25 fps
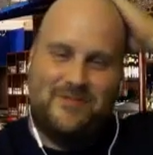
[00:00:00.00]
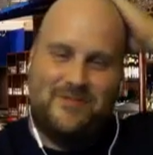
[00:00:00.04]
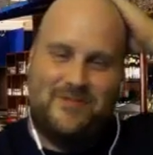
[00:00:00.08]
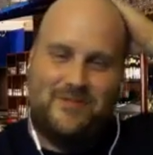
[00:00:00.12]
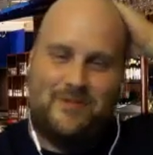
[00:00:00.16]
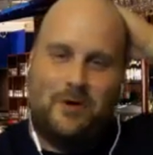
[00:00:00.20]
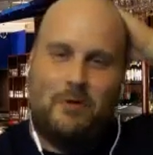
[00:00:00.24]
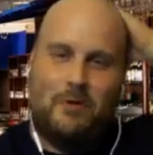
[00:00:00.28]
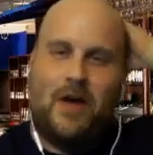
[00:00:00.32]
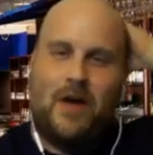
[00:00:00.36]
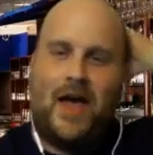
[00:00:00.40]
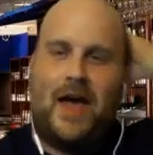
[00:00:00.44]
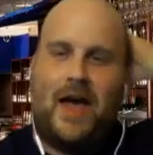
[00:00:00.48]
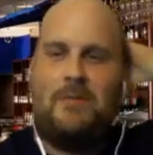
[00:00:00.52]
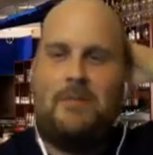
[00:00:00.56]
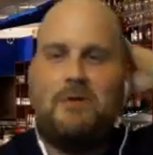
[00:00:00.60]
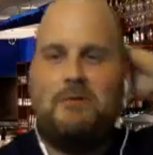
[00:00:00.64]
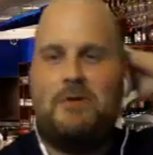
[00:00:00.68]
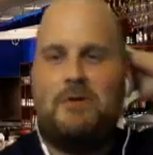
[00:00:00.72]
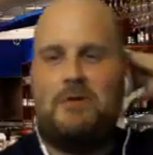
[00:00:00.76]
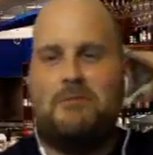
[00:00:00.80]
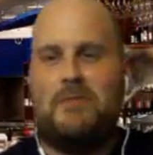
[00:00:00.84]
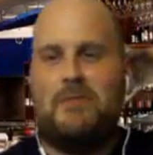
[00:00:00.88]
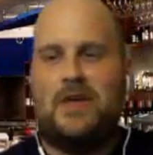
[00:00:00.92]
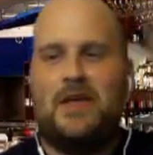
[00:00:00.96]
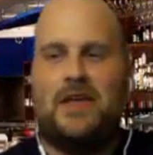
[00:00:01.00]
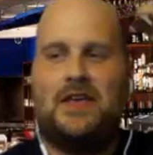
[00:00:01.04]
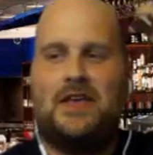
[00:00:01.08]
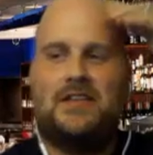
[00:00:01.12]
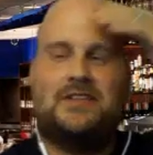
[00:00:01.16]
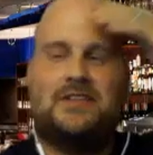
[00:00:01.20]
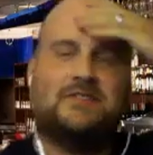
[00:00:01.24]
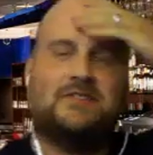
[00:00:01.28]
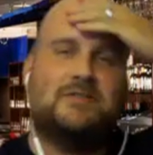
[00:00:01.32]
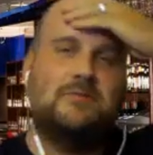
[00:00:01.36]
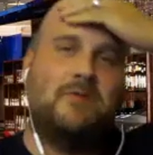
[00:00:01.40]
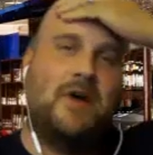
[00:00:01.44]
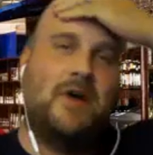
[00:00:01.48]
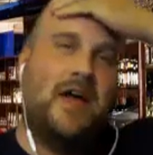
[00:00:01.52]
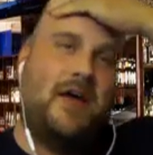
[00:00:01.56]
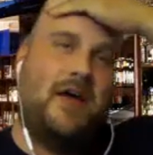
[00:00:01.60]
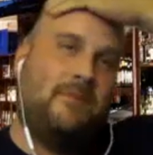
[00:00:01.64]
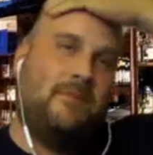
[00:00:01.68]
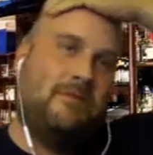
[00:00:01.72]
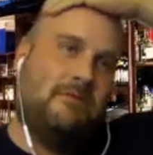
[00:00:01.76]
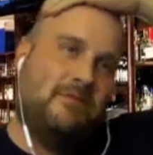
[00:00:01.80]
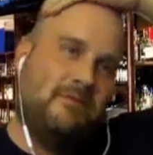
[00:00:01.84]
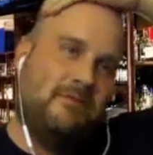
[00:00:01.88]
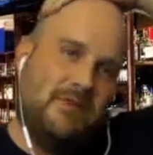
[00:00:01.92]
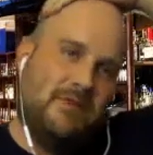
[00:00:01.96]
Well, what happened with me is
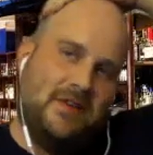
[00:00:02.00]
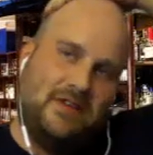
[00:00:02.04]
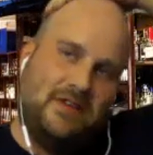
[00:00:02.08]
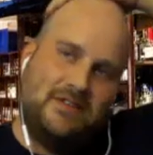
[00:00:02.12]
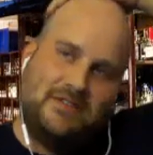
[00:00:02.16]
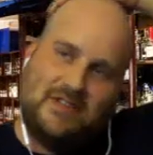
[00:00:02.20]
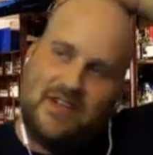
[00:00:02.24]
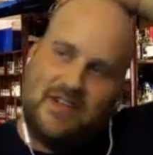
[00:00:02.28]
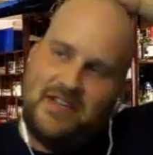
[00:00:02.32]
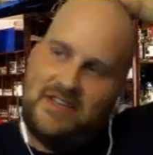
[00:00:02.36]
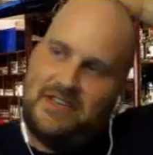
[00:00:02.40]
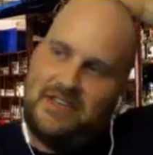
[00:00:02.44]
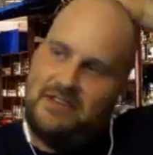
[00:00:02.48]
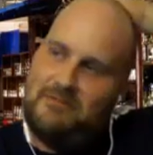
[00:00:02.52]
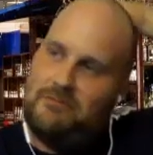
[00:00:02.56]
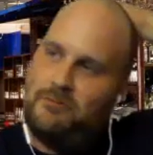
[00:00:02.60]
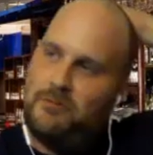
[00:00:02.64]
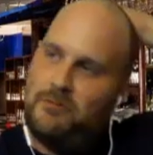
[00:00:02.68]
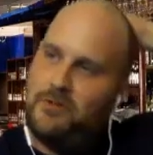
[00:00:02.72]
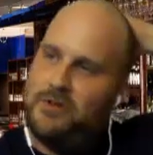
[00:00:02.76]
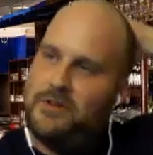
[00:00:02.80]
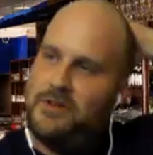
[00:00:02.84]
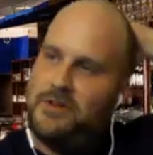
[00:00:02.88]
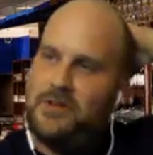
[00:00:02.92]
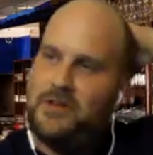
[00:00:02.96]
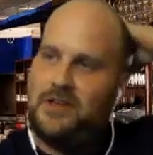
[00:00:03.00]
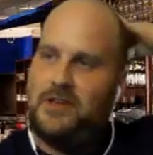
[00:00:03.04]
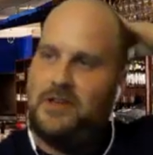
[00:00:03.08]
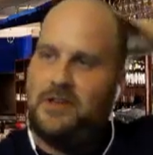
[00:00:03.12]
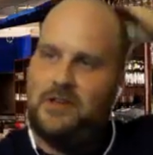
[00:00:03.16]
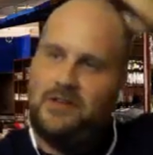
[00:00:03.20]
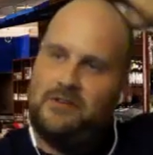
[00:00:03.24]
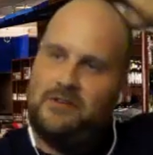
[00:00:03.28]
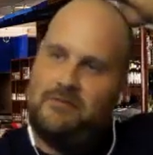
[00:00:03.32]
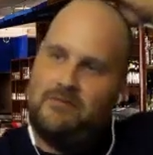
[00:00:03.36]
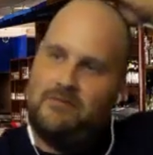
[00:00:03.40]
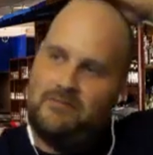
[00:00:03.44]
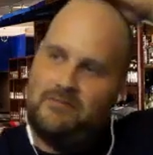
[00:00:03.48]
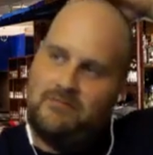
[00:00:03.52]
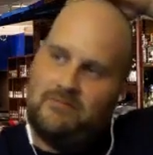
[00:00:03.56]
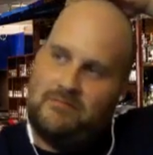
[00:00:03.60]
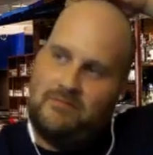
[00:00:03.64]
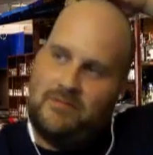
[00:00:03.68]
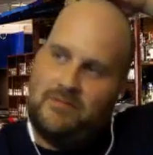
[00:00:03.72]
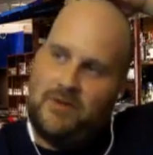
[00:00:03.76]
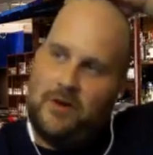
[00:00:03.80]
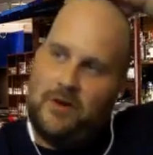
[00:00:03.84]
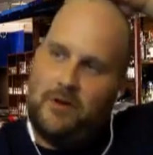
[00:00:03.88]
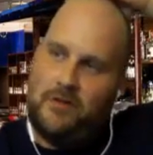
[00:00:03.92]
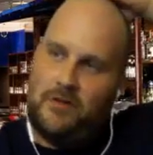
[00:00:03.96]
I didn't really
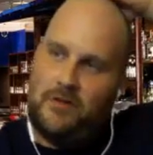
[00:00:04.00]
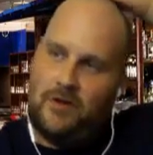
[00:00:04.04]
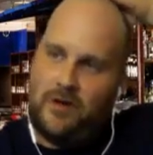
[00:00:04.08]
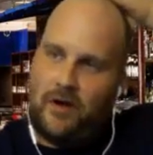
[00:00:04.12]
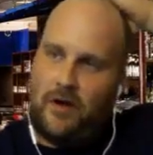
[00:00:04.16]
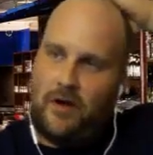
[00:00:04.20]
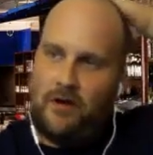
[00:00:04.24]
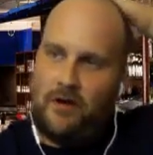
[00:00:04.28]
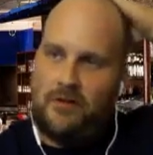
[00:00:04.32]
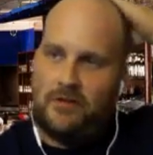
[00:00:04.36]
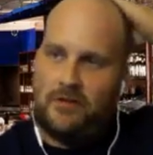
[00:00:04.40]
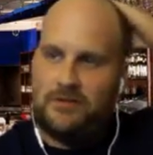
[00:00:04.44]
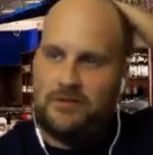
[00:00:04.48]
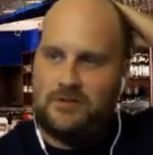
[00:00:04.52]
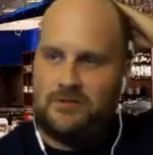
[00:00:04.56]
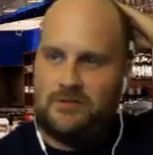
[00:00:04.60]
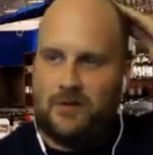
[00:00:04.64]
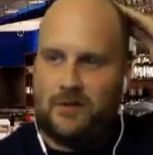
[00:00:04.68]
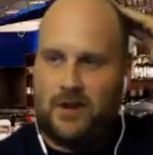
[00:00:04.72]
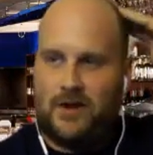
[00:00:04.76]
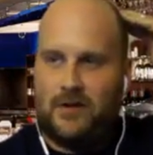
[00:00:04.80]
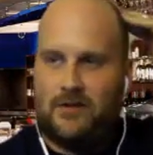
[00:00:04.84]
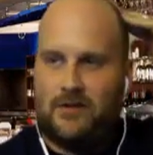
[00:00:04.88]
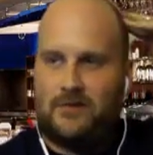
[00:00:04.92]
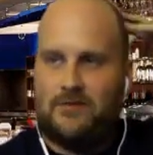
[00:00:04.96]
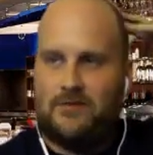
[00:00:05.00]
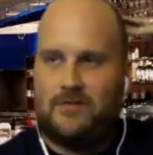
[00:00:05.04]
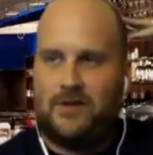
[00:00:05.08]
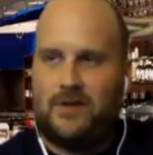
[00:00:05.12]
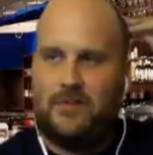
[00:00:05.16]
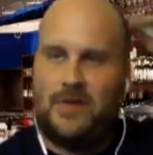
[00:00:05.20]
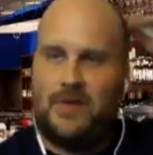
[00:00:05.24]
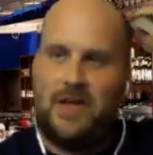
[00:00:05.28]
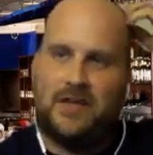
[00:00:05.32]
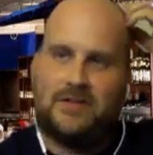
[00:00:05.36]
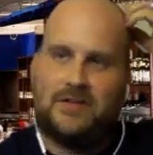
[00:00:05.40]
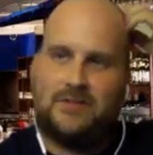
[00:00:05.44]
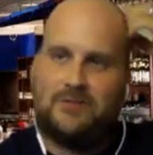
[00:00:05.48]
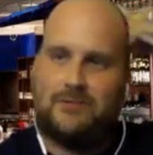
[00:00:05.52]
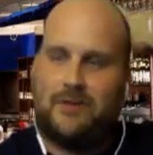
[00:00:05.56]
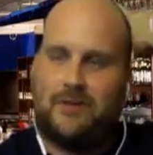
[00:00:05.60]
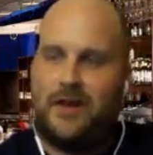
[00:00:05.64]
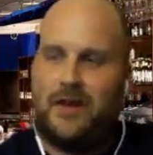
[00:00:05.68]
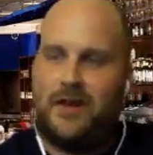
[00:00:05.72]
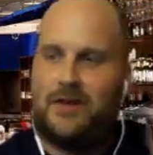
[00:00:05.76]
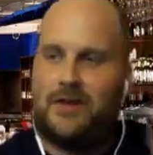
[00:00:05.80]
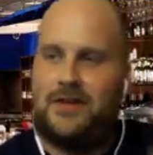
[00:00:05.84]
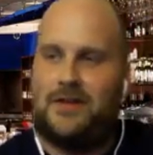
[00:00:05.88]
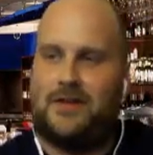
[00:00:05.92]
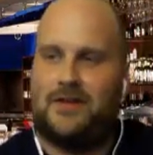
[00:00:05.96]
go the college route. I mean, I
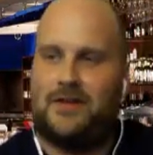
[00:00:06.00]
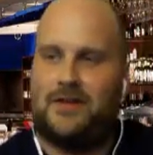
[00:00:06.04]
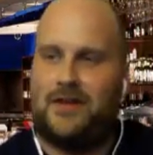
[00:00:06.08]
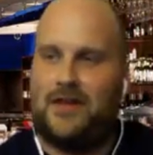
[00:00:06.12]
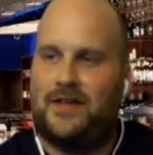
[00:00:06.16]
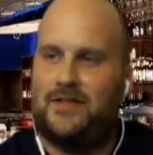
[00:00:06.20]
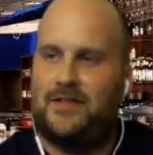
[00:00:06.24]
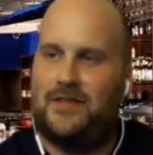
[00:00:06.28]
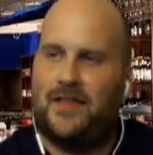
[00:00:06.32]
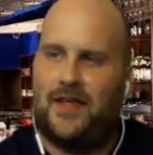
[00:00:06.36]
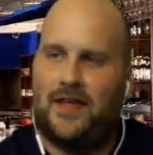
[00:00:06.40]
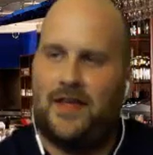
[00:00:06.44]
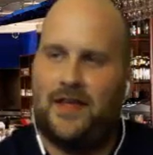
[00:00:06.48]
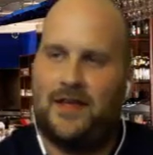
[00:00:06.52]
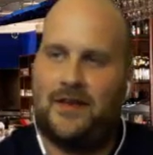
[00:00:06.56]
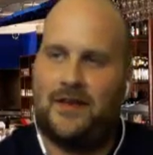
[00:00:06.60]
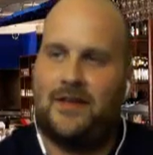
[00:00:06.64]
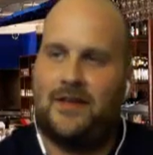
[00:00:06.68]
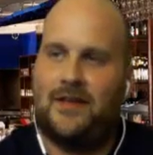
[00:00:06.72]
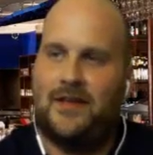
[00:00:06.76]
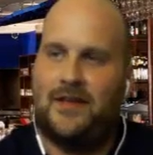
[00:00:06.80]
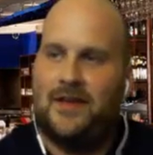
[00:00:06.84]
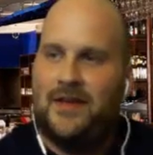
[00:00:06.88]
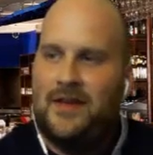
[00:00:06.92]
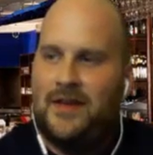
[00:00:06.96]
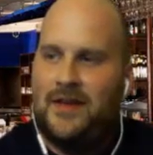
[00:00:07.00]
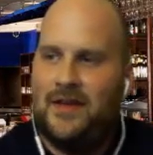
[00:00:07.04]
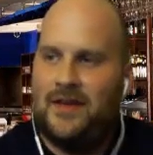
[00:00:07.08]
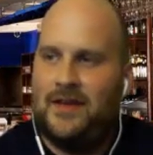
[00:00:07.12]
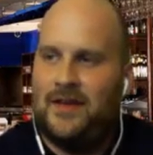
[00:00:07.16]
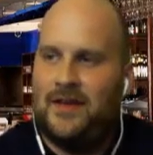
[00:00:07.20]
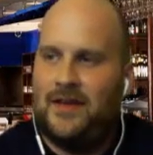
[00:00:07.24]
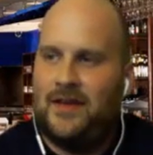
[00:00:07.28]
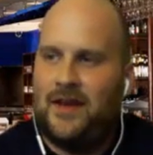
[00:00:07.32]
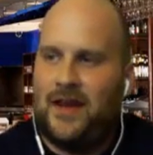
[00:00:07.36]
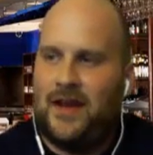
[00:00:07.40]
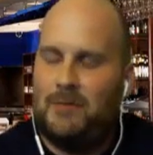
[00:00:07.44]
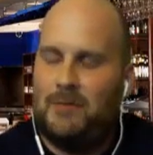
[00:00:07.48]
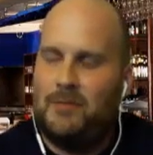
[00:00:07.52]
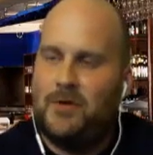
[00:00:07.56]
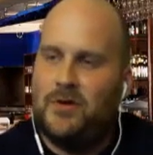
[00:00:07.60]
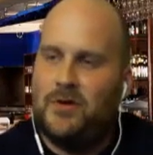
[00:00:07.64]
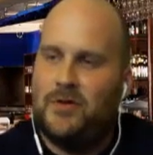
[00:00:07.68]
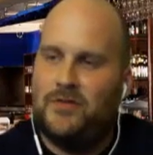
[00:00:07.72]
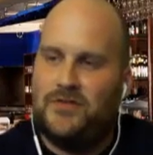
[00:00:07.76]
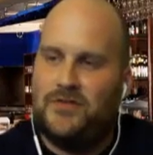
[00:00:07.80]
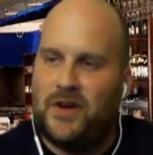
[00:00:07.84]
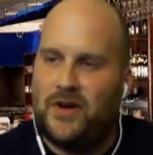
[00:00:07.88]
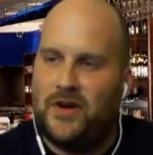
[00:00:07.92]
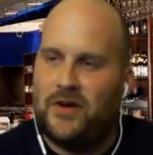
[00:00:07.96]
tried it, and then I
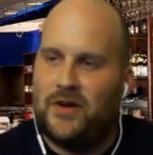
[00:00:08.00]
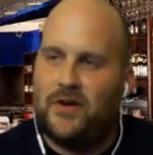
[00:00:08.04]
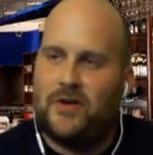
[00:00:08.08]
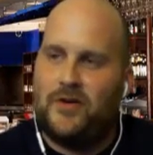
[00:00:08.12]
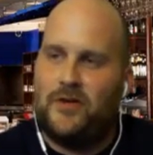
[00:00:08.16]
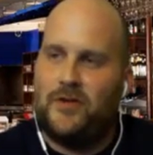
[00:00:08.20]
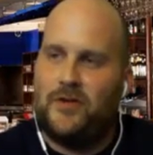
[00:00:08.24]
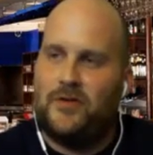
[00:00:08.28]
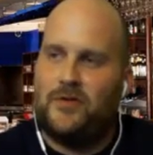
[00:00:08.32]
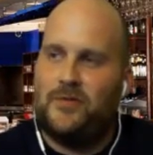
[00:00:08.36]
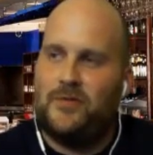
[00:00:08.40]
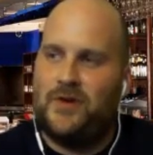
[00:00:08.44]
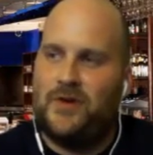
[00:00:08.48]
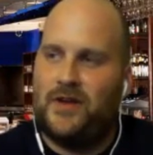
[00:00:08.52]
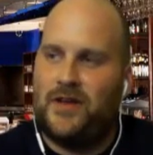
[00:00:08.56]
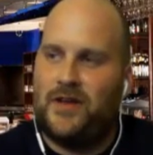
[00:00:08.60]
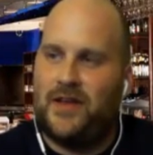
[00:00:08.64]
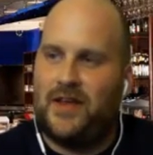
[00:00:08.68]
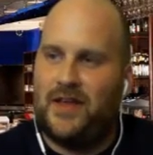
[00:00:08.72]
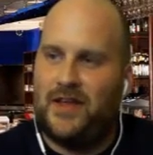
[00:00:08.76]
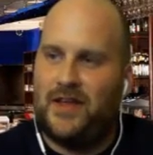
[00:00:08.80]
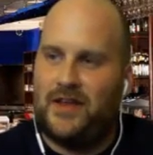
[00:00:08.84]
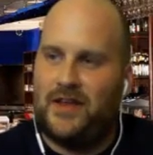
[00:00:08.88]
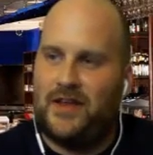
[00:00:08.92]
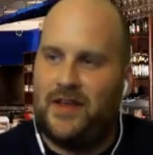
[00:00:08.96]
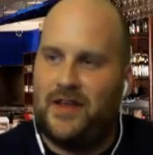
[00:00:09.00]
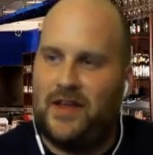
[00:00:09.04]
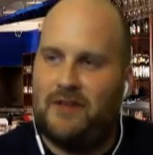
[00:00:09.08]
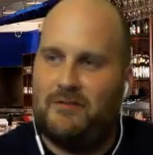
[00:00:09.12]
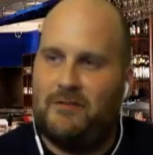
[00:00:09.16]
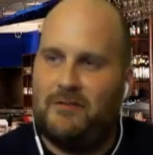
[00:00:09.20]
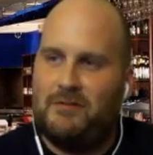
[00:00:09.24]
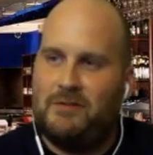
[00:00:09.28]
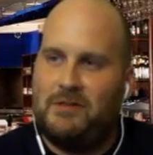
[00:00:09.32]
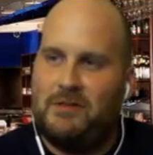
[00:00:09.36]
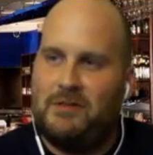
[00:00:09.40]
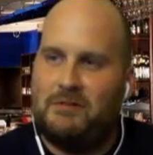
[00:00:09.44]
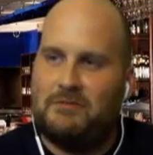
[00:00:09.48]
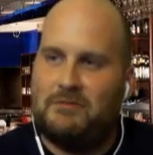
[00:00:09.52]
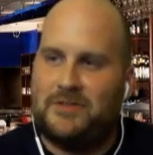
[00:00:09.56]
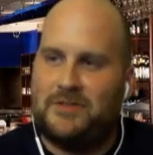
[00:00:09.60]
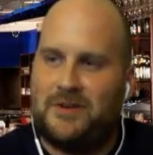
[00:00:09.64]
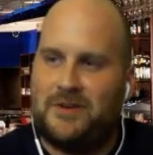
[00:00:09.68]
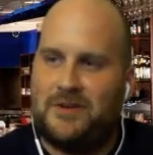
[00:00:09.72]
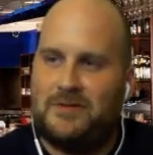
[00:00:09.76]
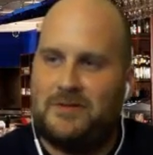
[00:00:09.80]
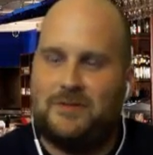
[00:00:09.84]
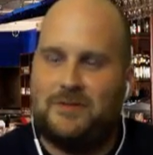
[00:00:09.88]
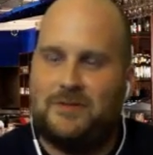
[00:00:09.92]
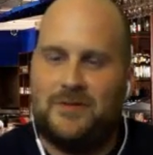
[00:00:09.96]
moved home, and everyone that was
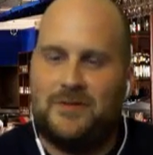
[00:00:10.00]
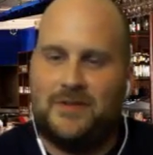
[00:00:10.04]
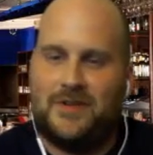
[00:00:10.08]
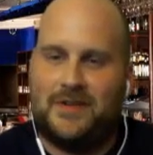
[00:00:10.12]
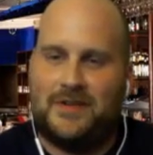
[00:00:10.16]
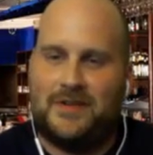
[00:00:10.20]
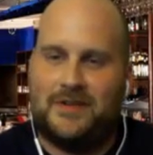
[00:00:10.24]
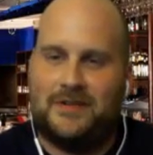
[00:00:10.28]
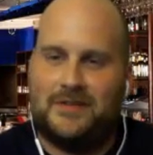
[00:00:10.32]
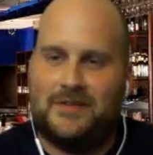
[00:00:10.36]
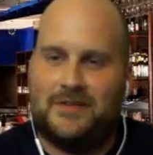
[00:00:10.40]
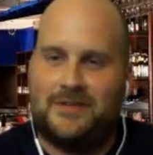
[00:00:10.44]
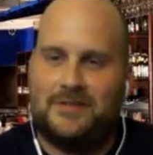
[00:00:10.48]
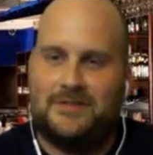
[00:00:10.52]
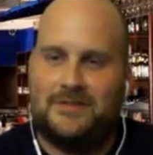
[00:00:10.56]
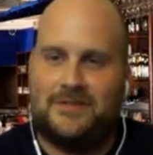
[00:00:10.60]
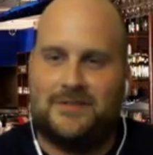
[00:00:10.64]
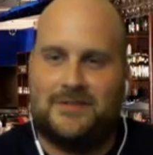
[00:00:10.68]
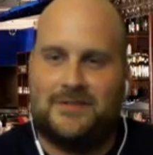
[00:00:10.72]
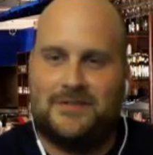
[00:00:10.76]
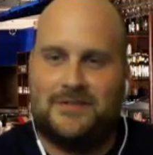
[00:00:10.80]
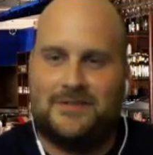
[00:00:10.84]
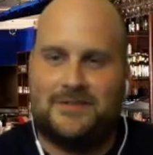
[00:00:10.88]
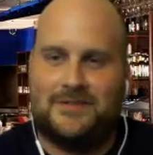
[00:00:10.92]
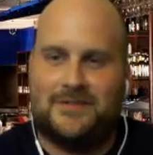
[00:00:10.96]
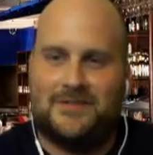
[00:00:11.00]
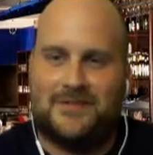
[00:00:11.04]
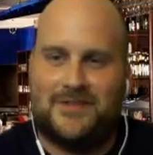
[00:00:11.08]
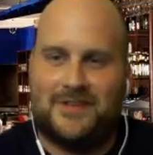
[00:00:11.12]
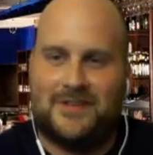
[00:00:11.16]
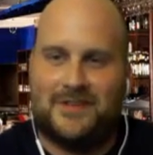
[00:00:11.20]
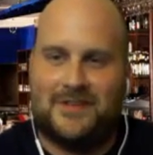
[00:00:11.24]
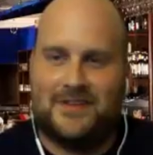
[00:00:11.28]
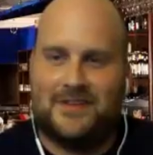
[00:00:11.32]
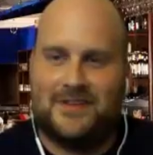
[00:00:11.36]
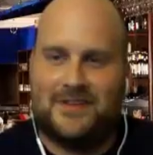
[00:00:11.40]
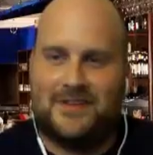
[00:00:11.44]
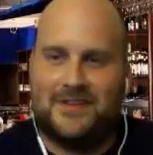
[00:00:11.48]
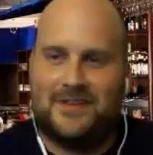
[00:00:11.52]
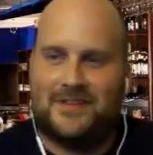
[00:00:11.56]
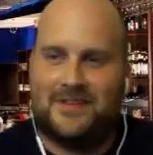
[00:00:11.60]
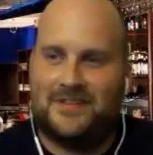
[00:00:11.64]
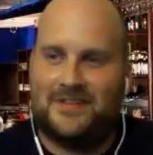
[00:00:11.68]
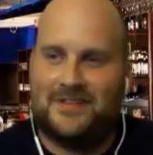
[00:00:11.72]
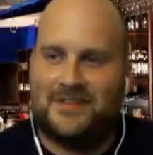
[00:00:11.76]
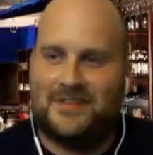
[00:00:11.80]
home were like losers and like